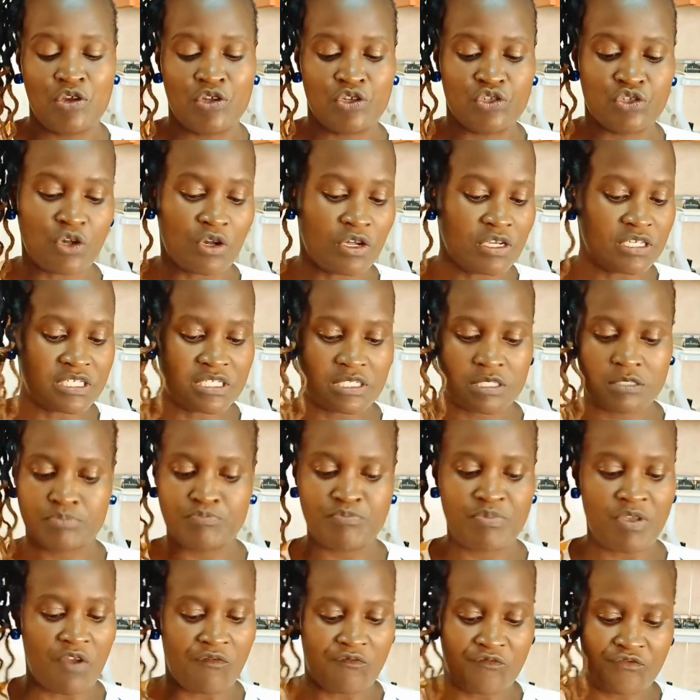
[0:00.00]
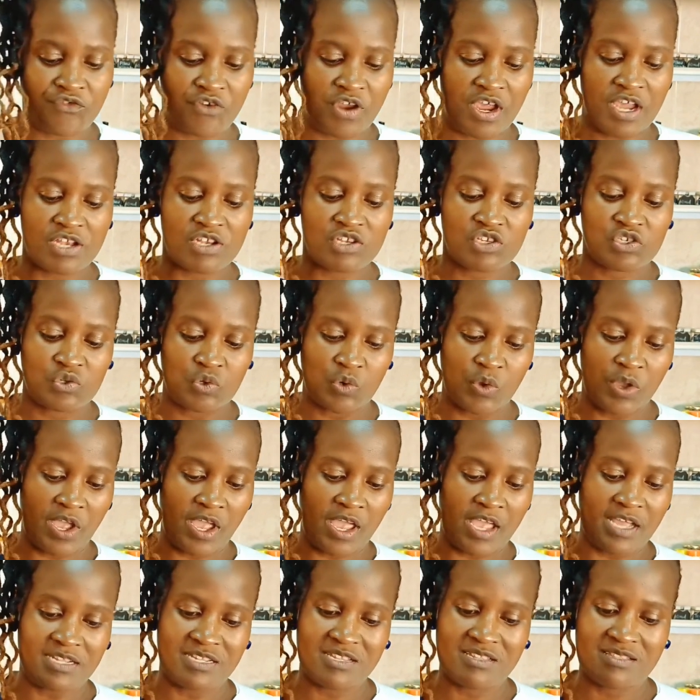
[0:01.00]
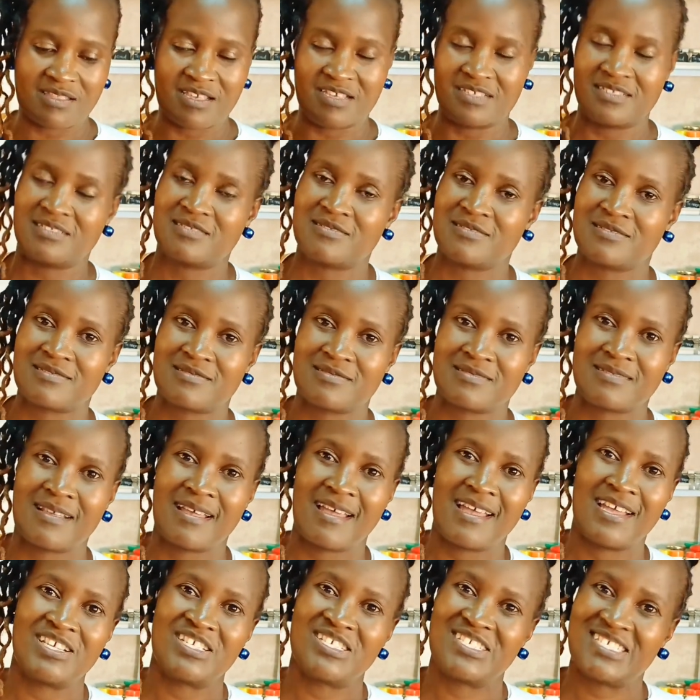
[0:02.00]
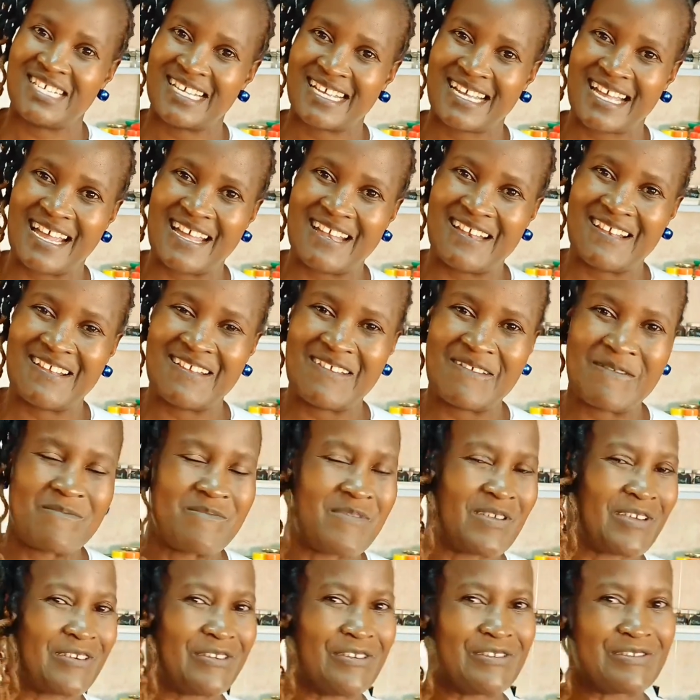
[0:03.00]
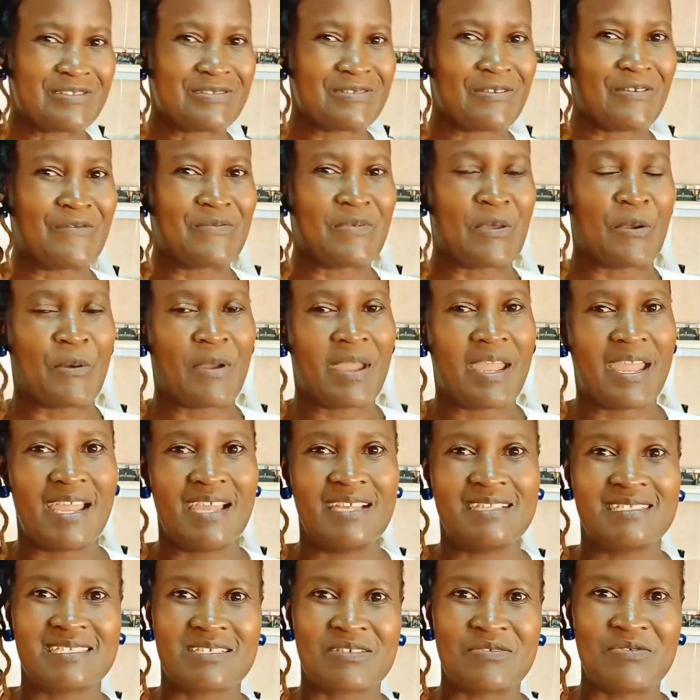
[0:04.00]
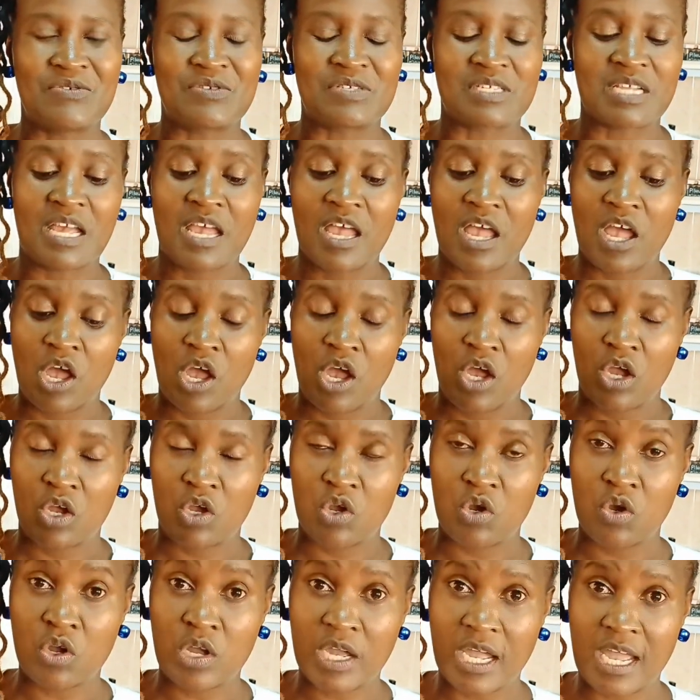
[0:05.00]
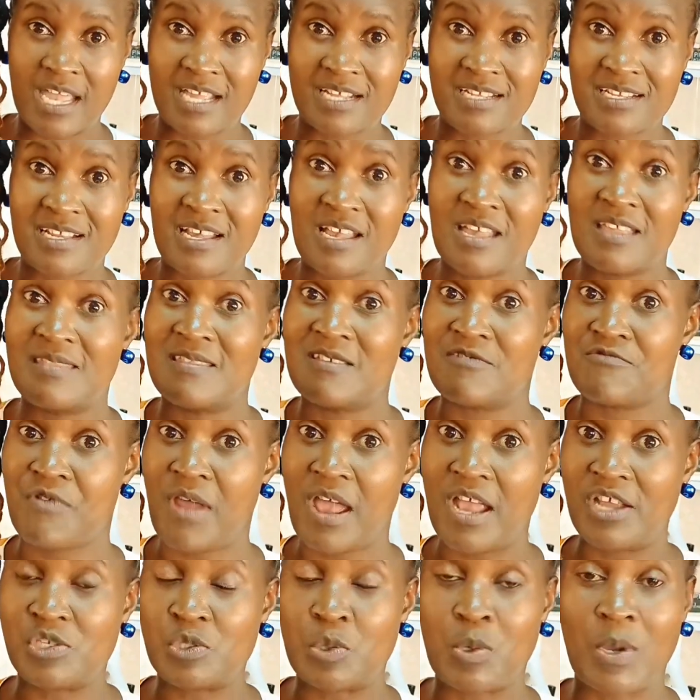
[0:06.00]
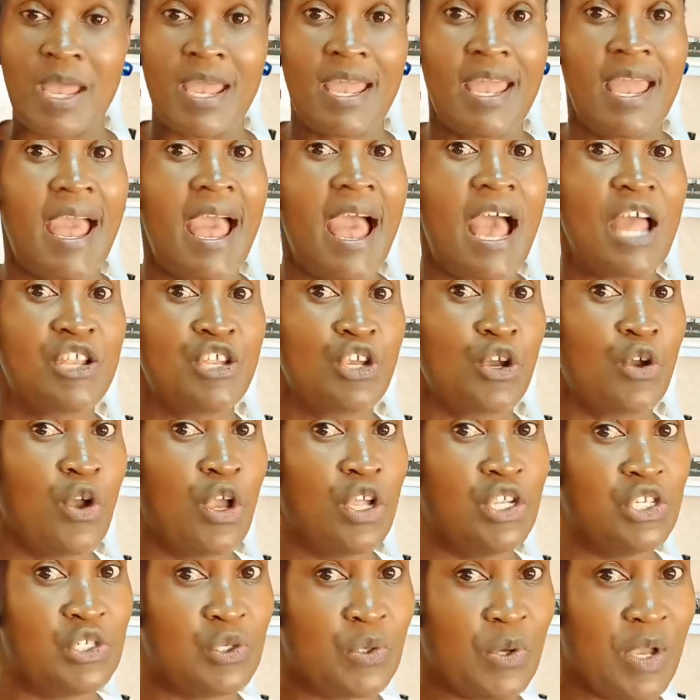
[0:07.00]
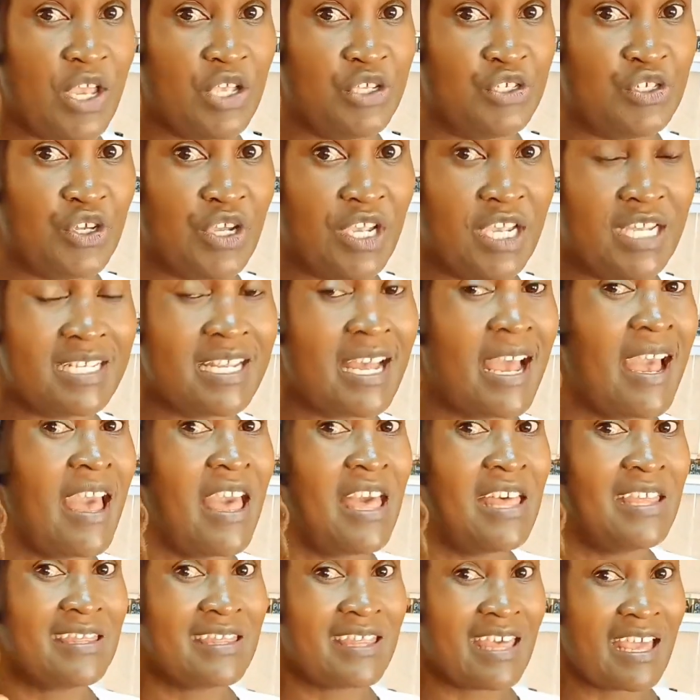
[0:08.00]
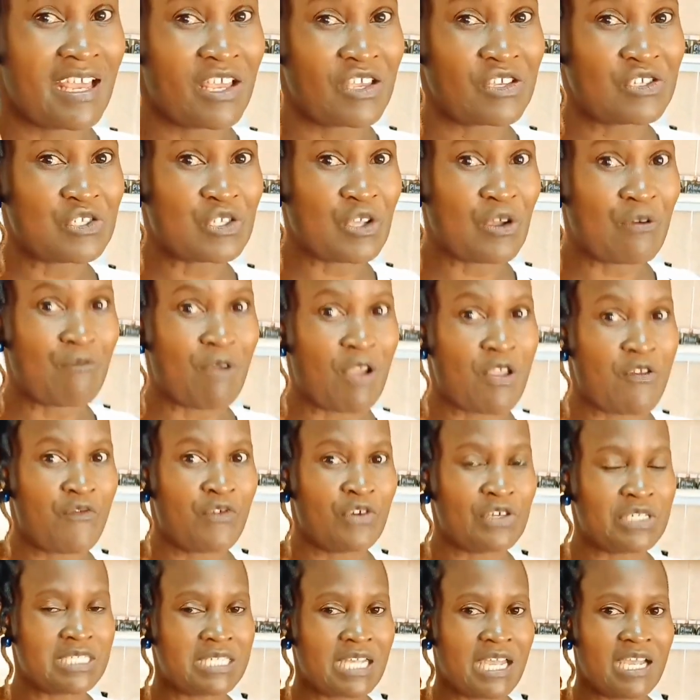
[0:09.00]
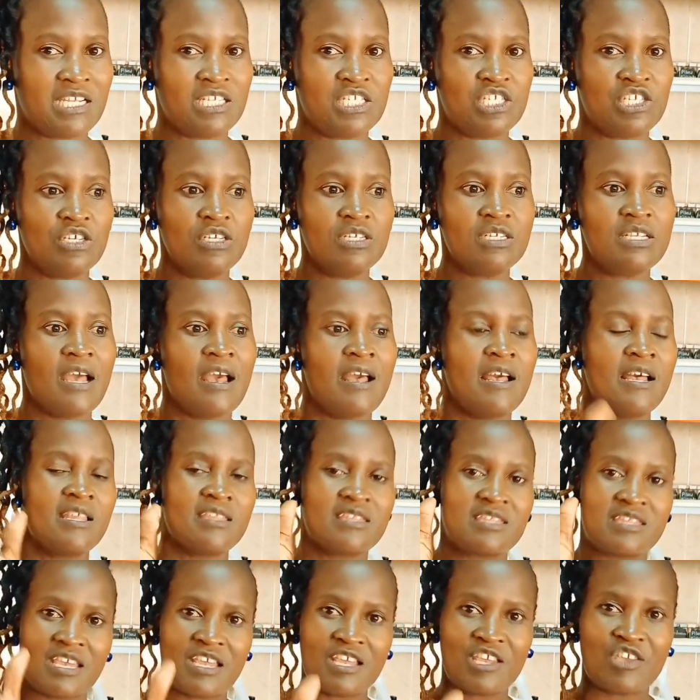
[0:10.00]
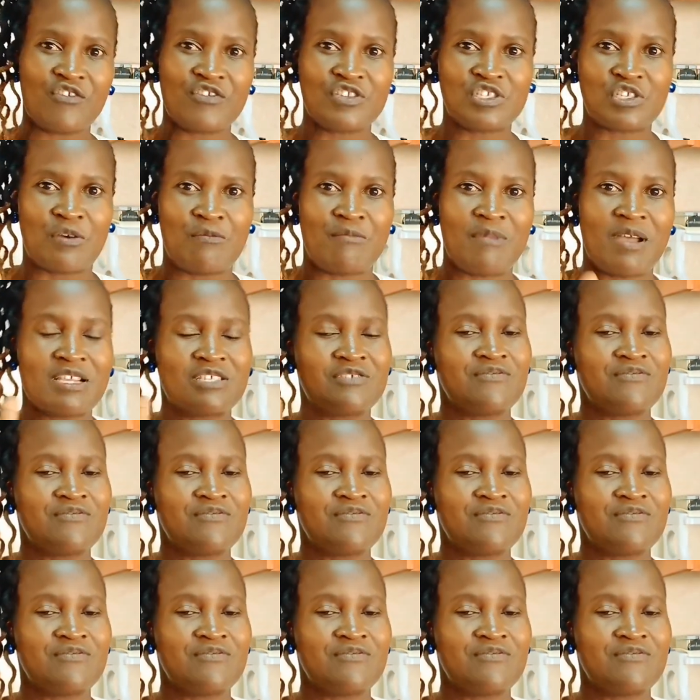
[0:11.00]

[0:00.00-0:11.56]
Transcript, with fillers: don't be afraid to eat this chicken because of the way it's cooked. Cook it the right way and you're going to enjoy it. Thank you so much for staying tuned. Thank you so much